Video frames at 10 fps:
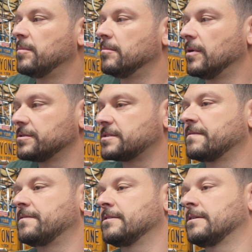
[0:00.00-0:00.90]
but most
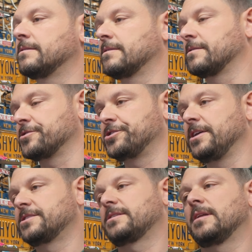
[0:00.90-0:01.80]
of the
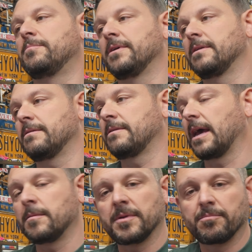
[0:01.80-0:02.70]
sheets hadn't
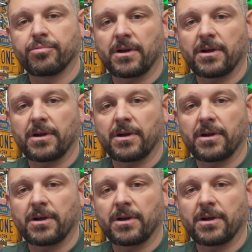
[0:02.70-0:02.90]
been